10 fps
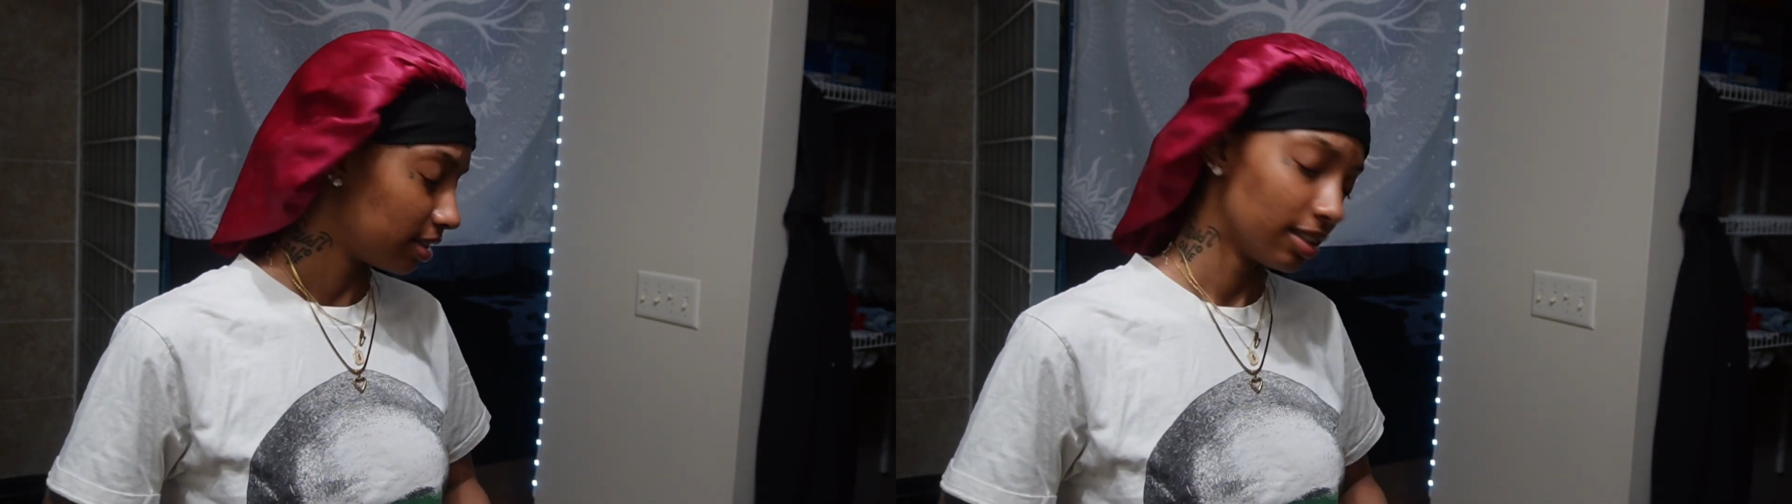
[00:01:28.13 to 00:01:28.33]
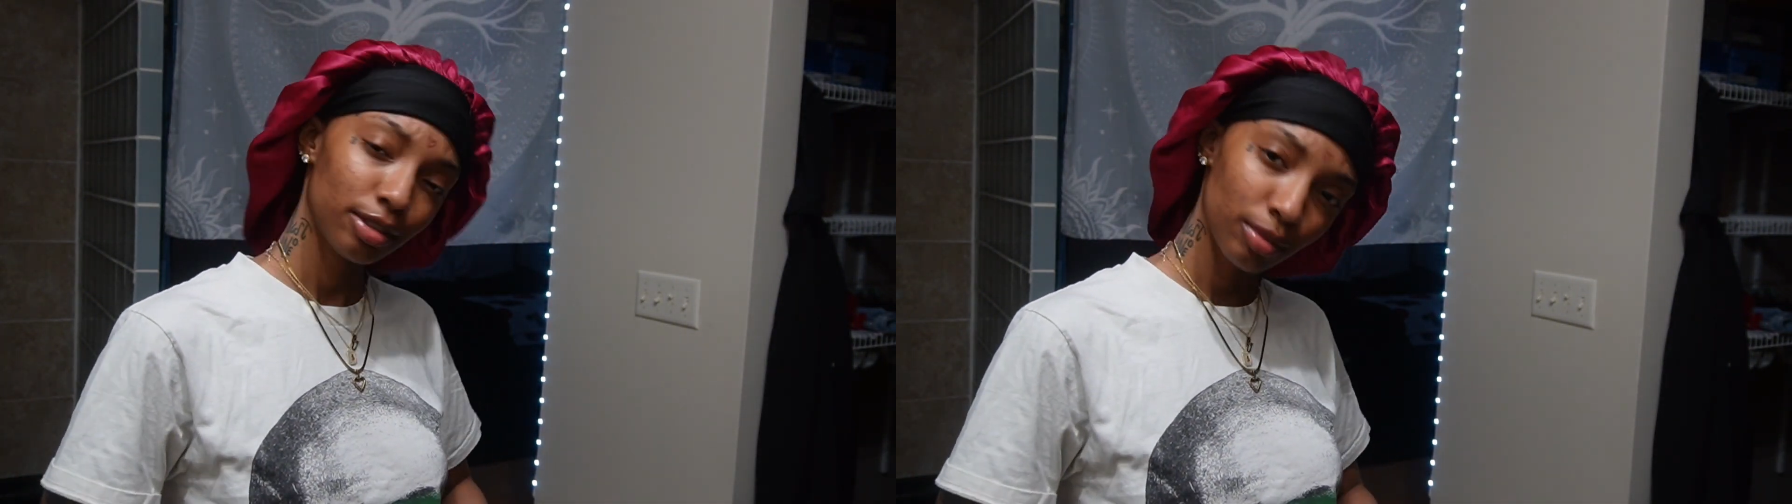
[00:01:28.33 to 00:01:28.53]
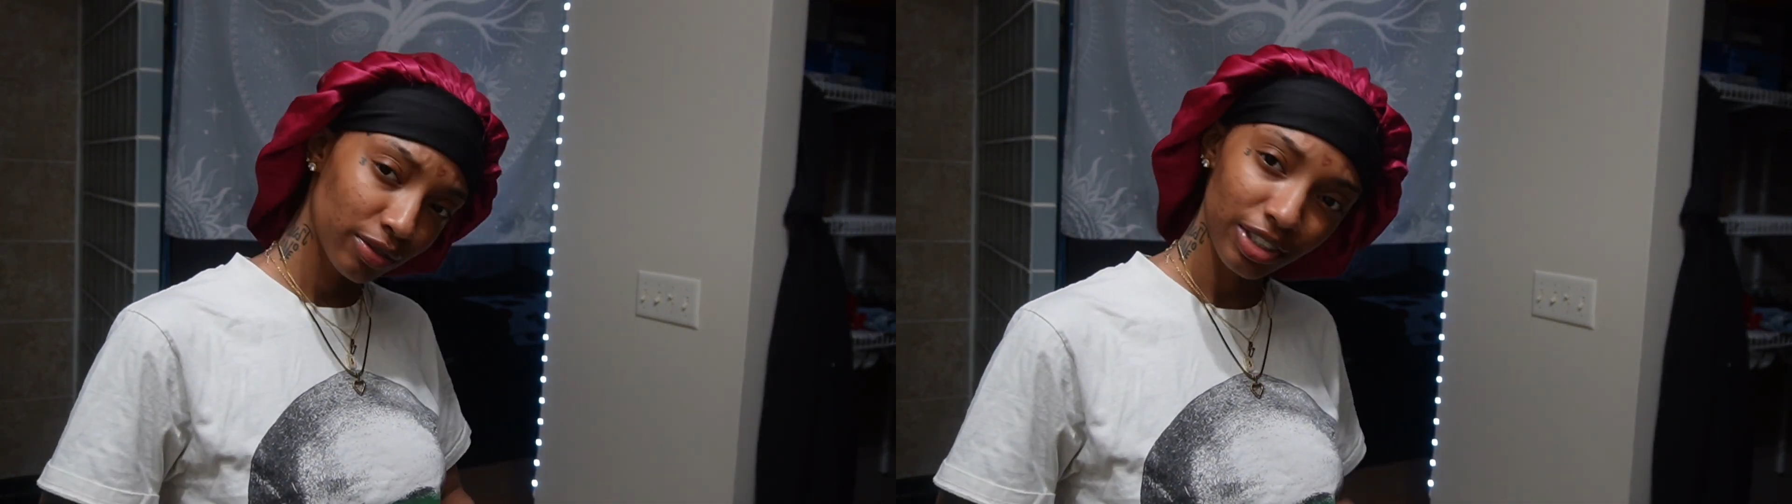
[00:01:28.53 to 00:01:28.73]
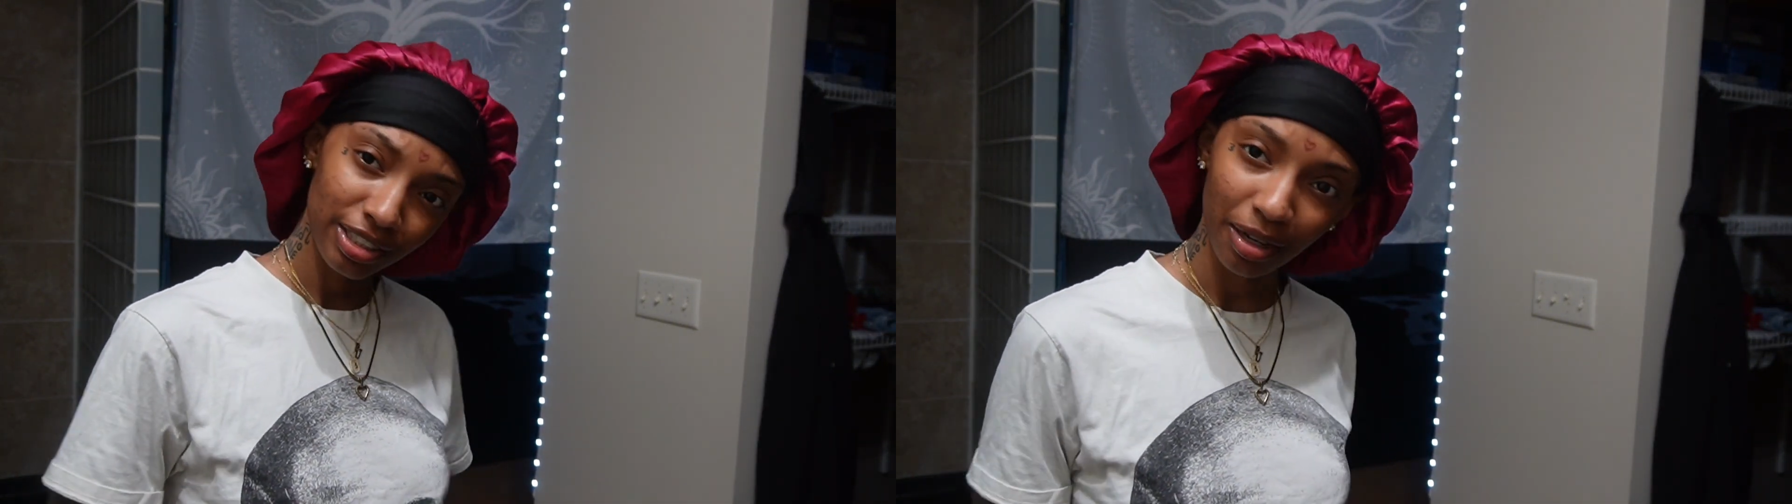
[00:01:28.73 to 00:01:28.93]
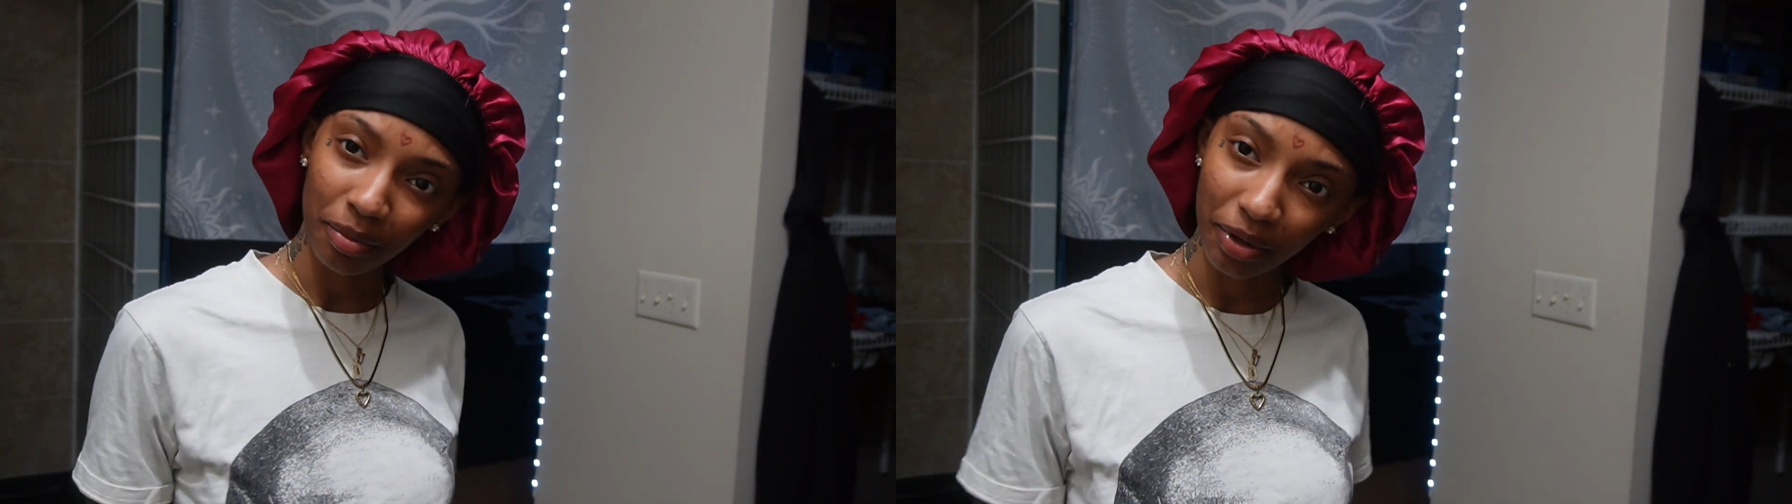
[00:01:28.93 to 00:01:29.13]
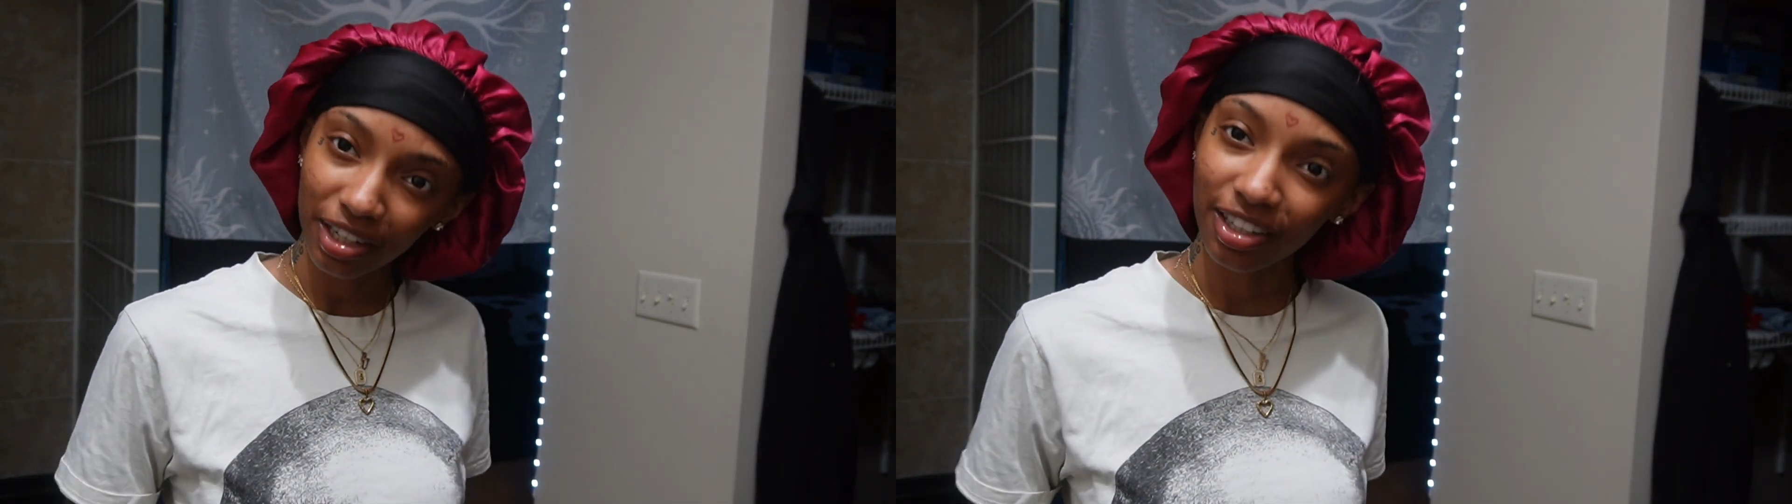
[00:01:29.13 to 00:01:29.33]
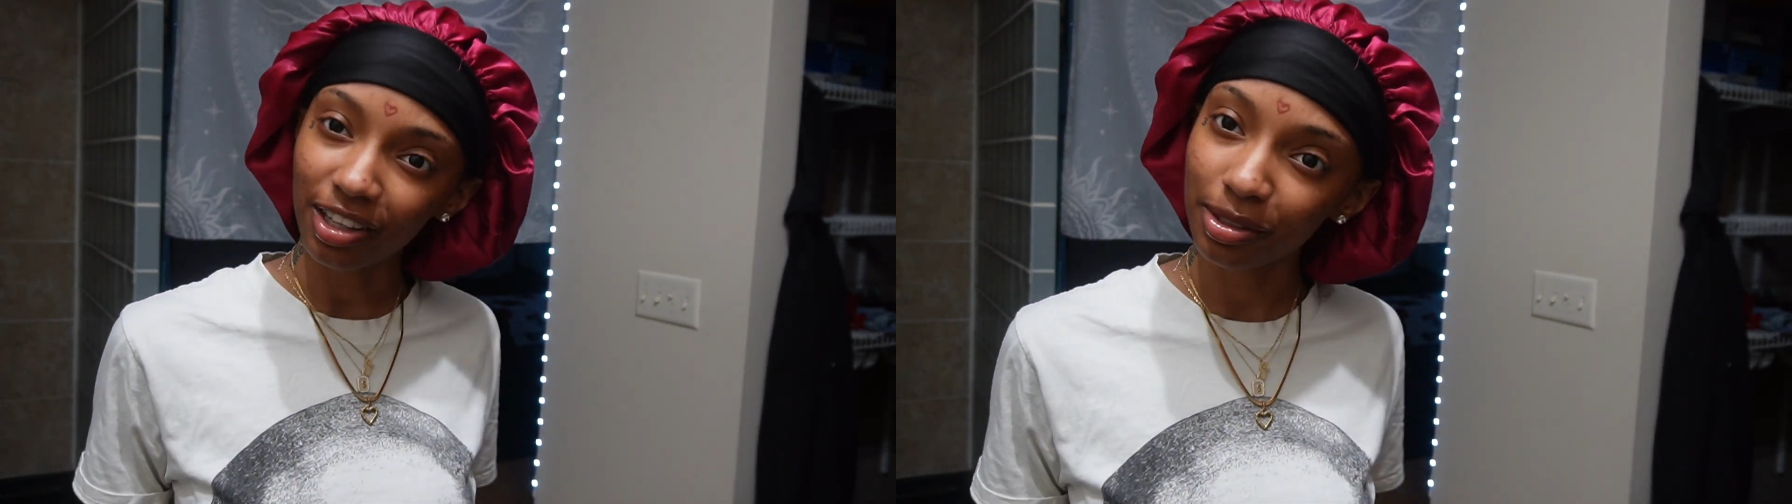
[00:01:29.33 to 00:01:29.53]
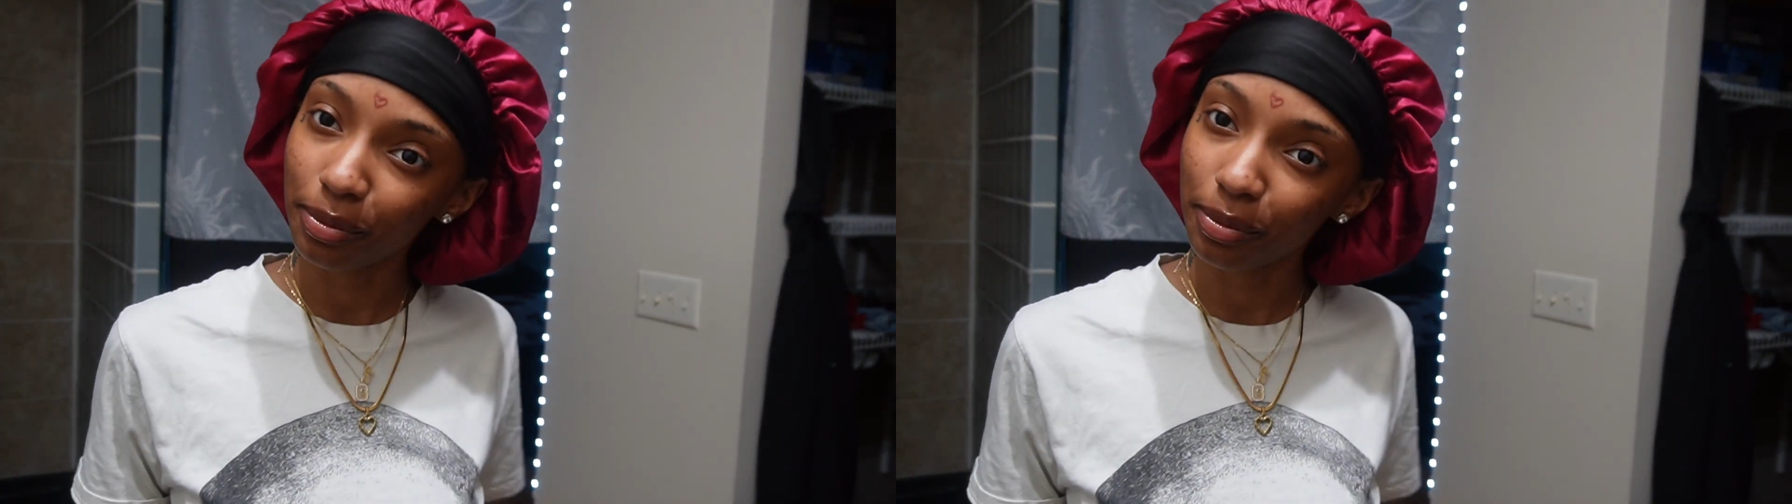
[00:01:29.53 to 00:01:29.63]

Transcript: This is my first time wearing a colored